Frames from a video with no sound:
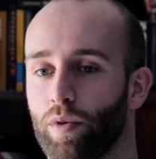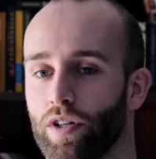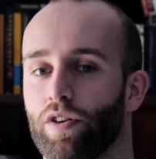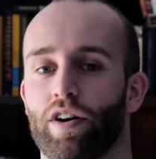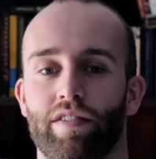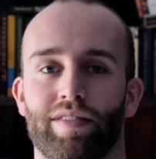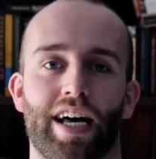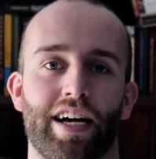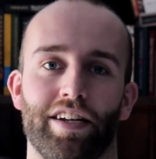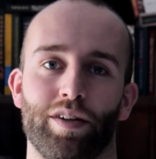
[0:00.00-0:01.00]
would not have
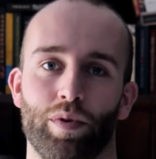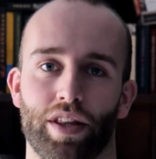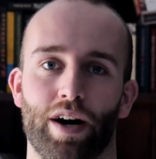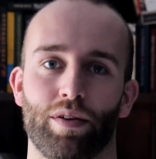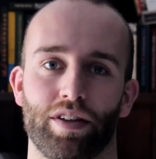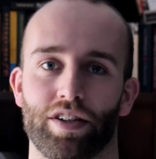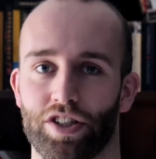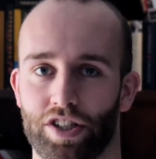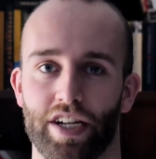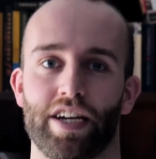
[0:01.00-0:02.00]
landed without the
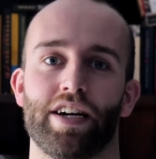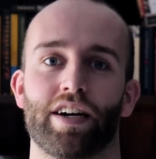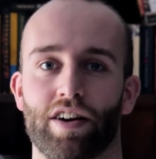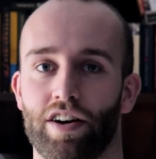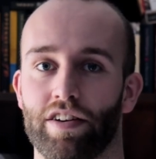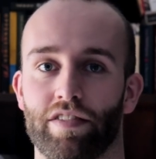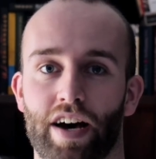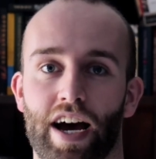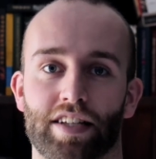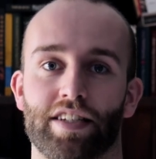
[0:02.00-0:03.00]
sheer kind of
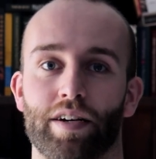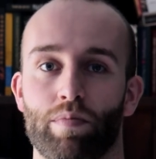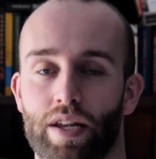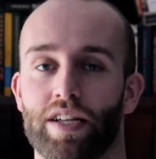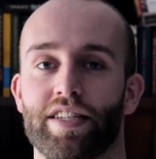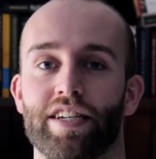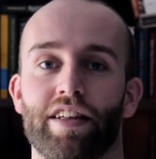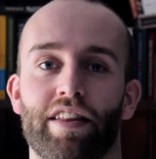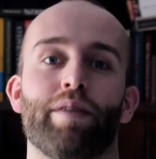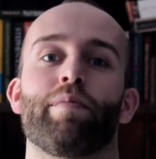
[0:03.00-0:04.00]
acting ability
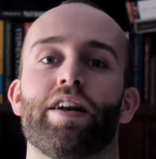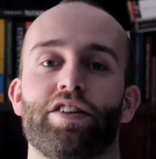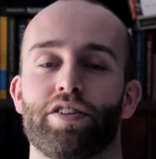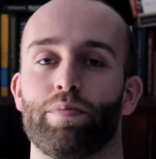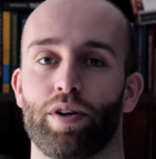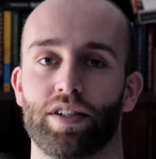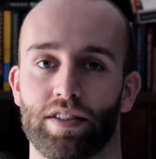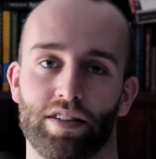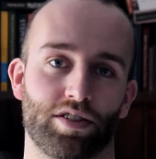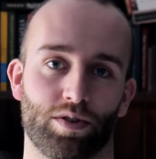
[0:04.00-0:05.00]
that they managed to bring
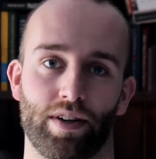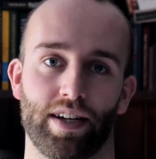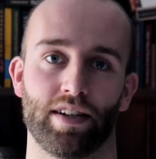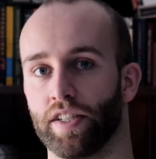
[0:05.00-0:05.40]
to the screen.